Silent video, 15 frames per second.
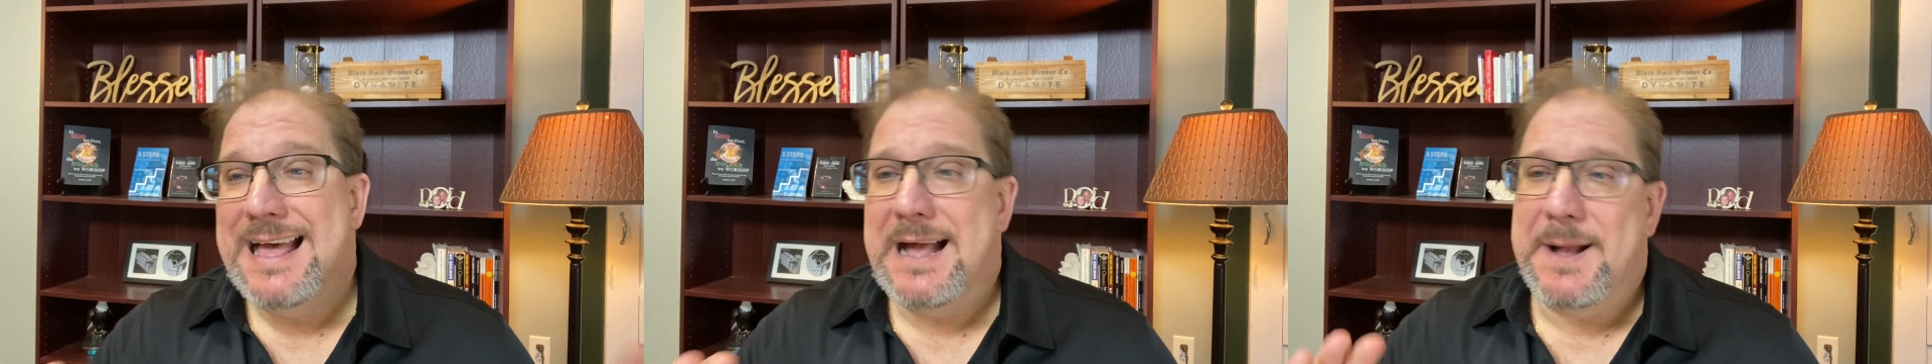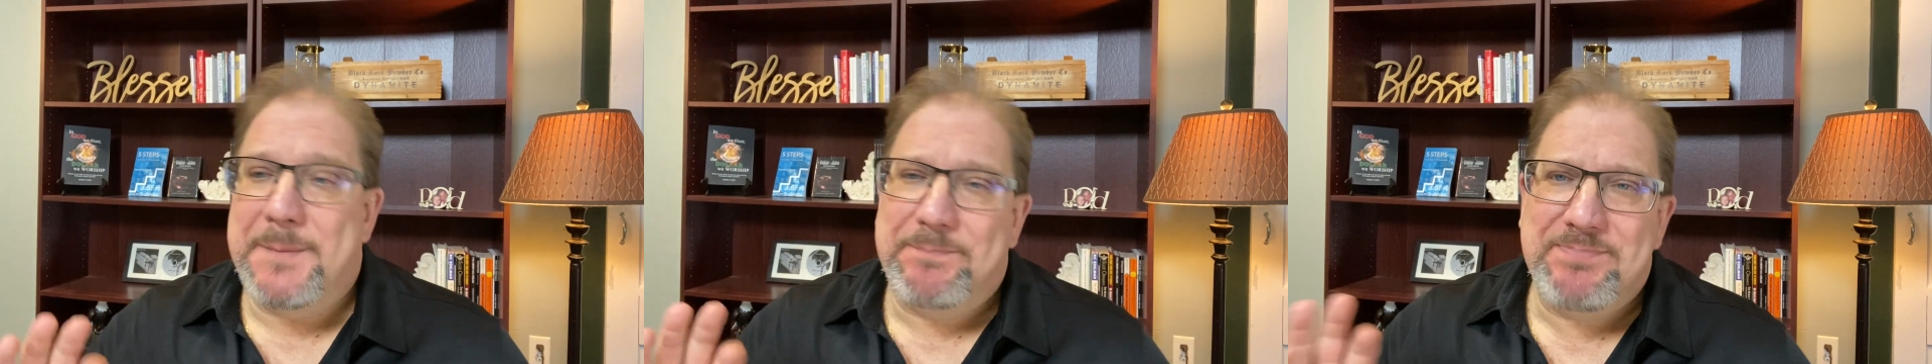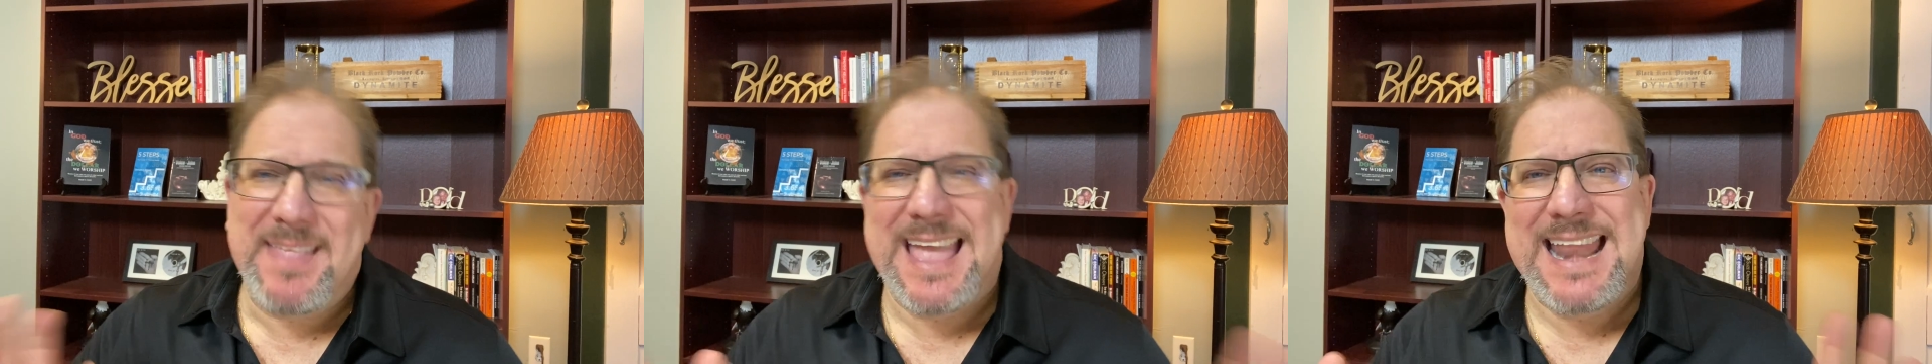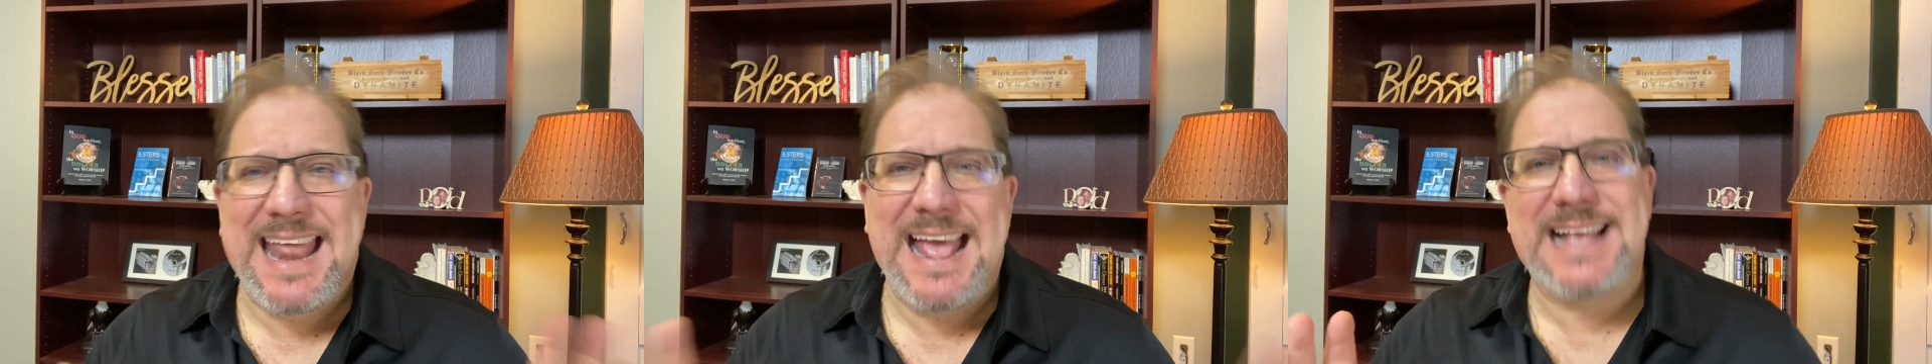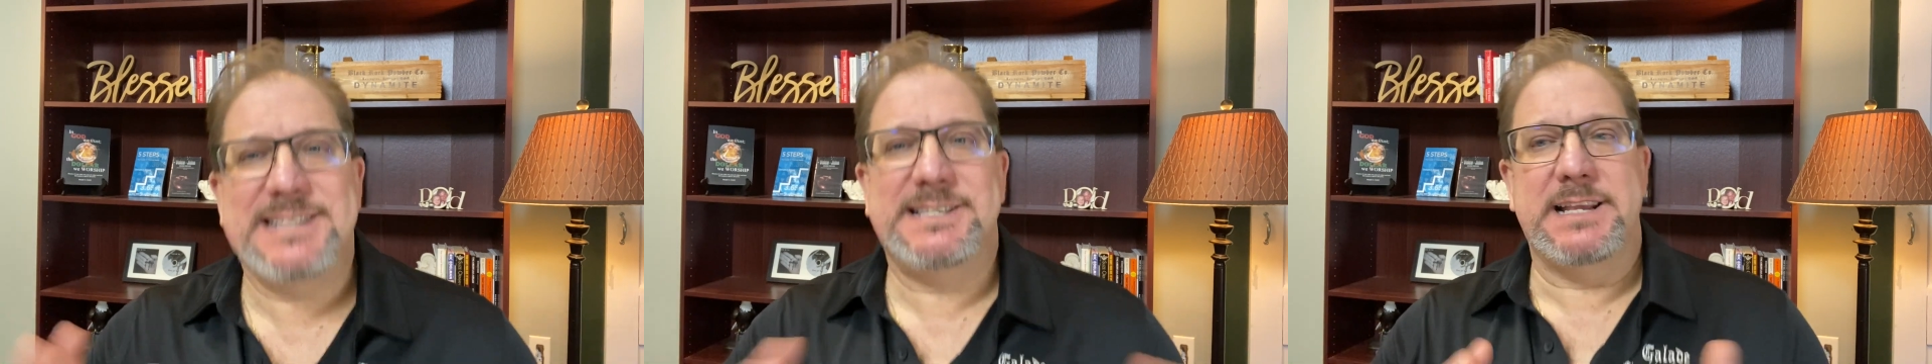an
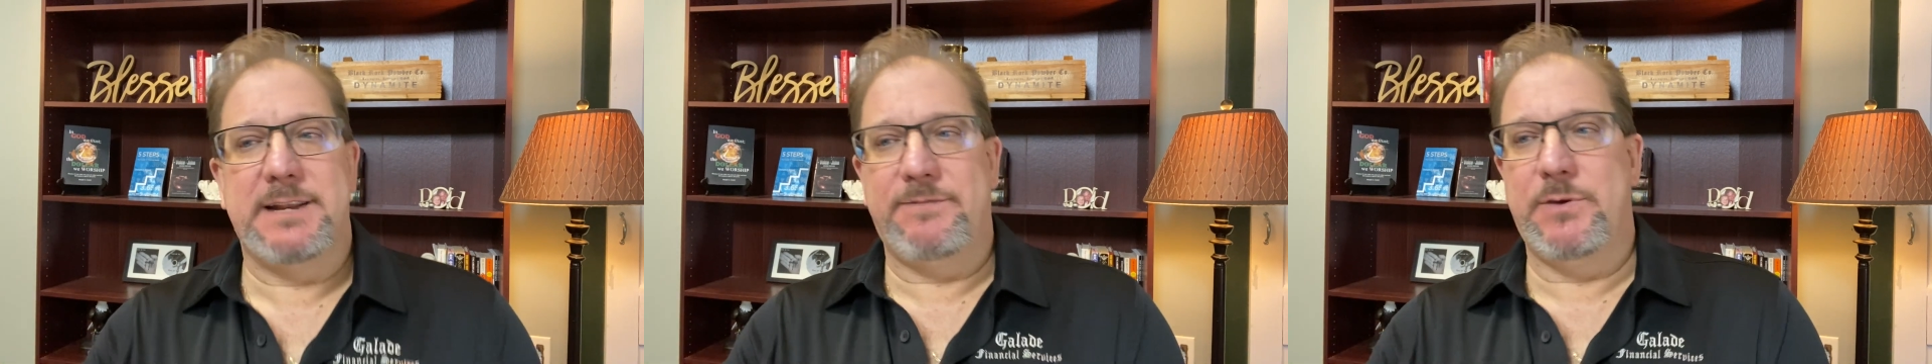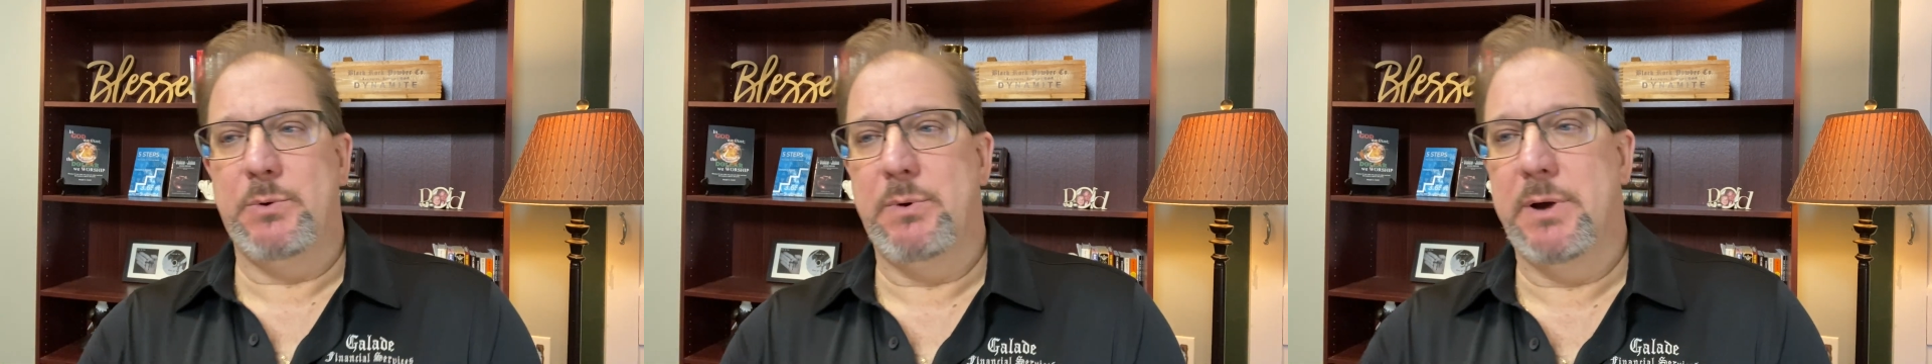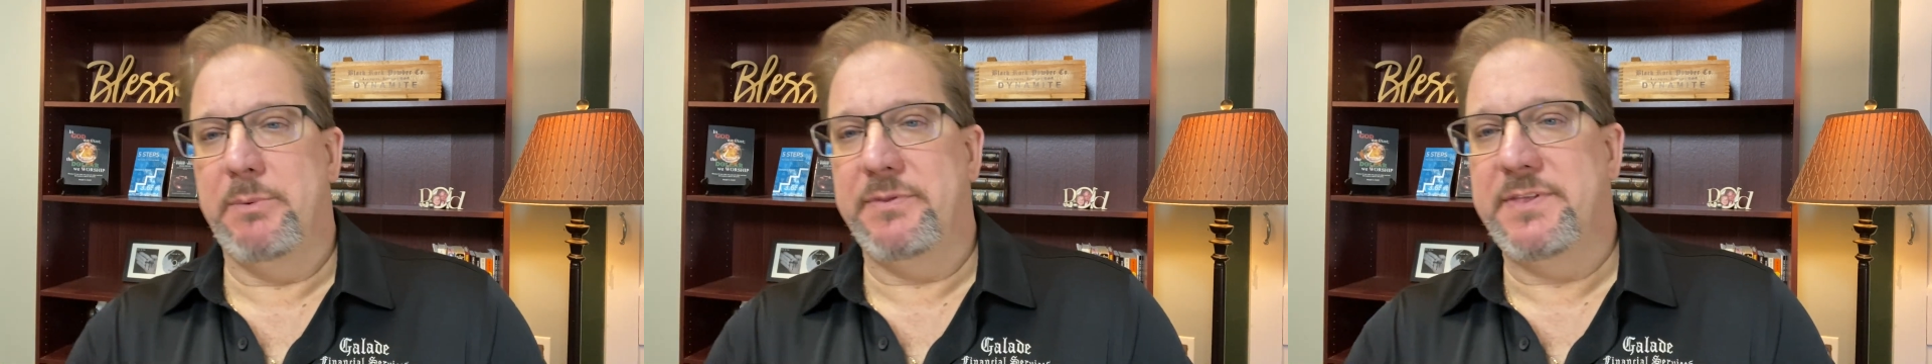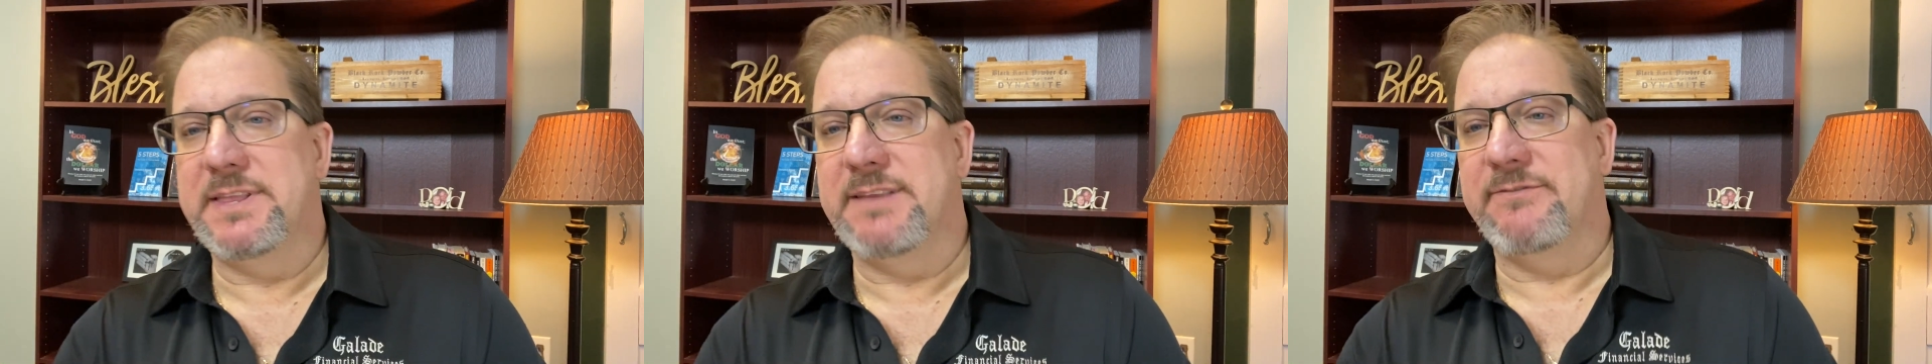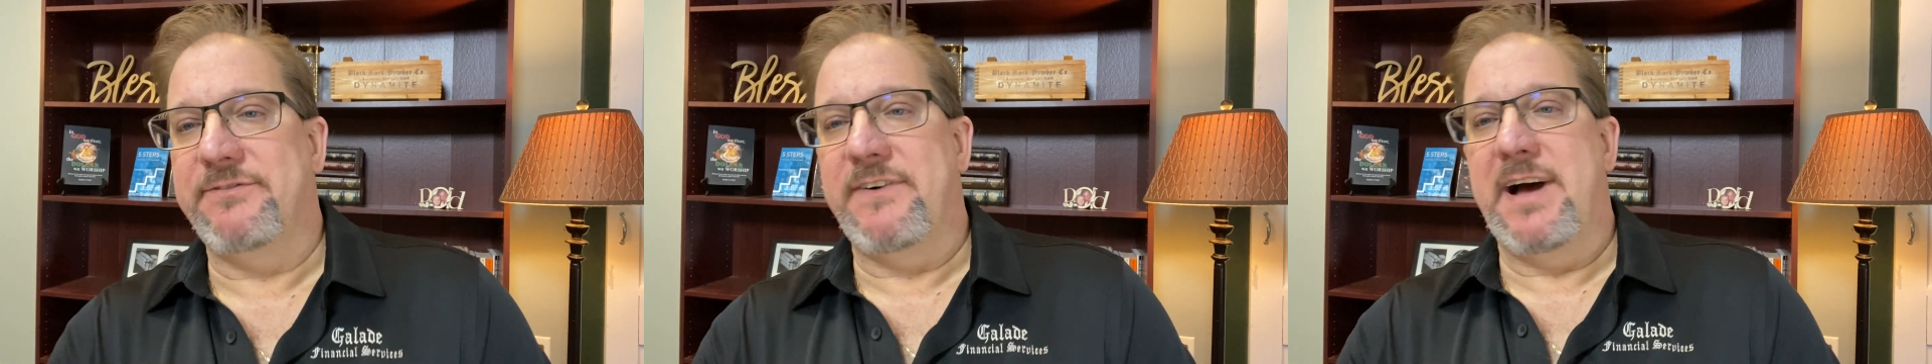asset, if you will, with a
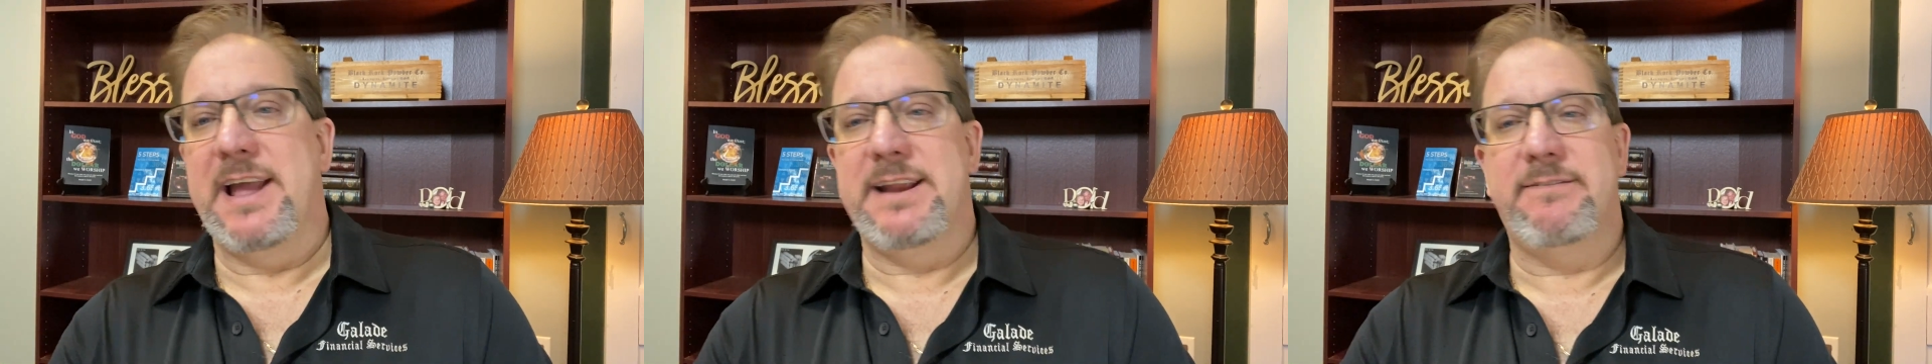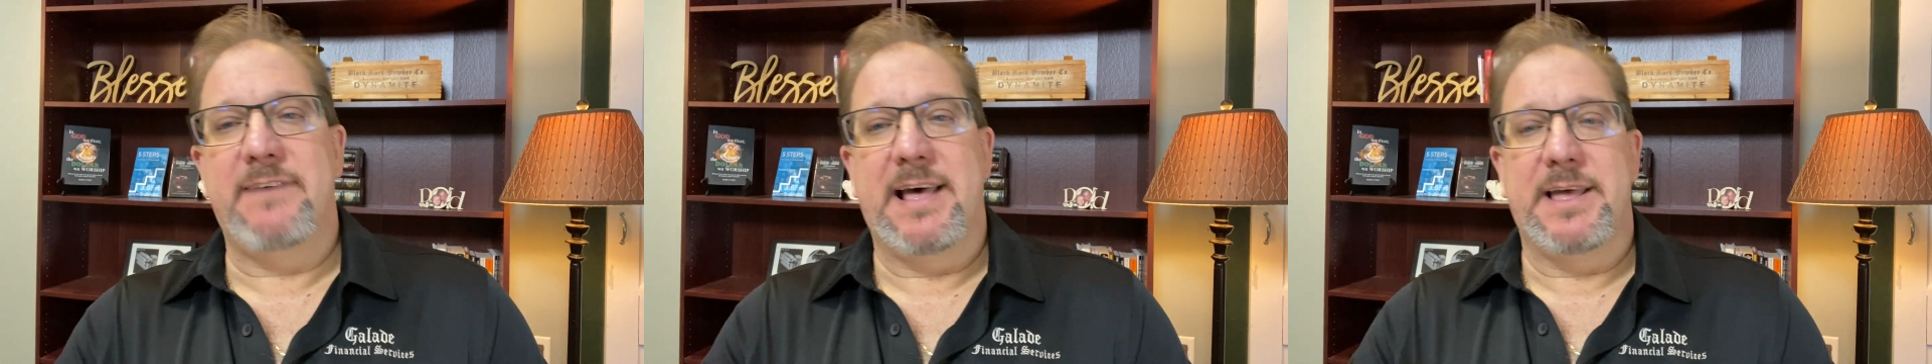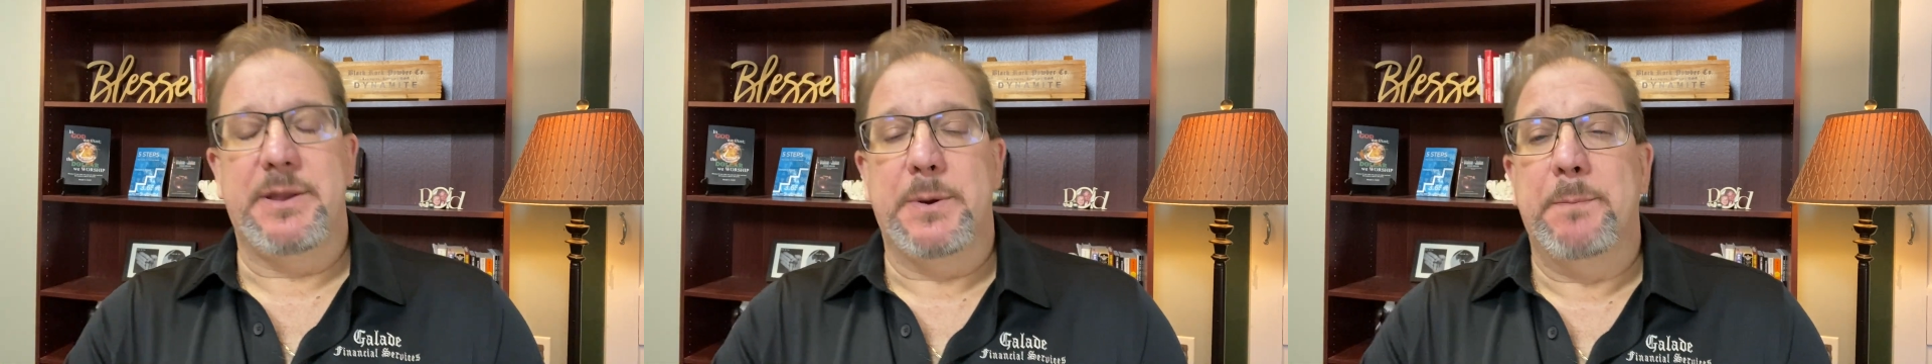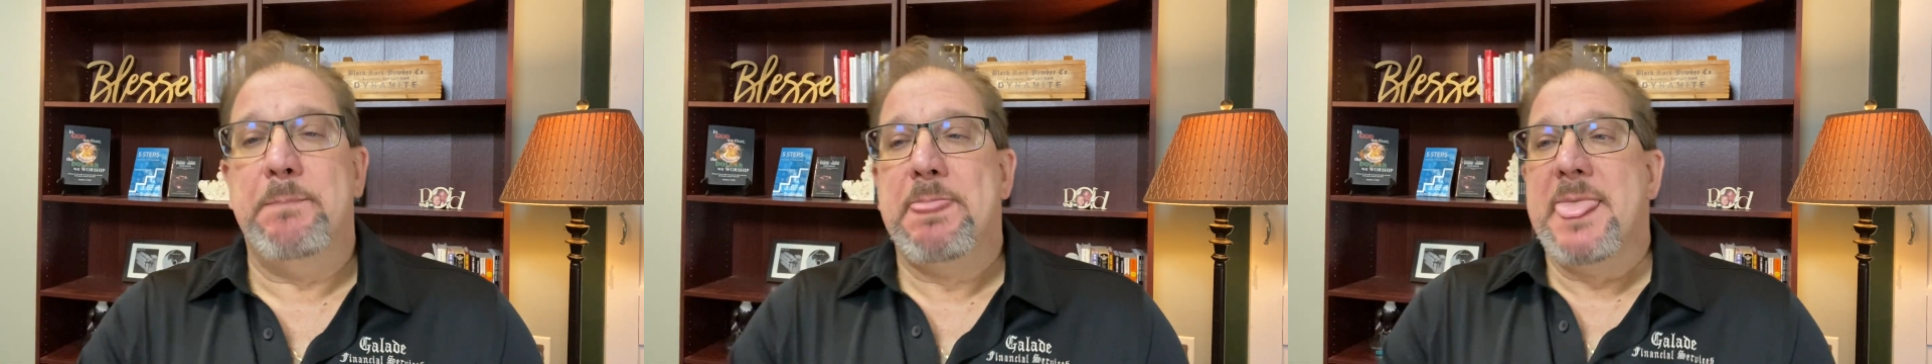defined value.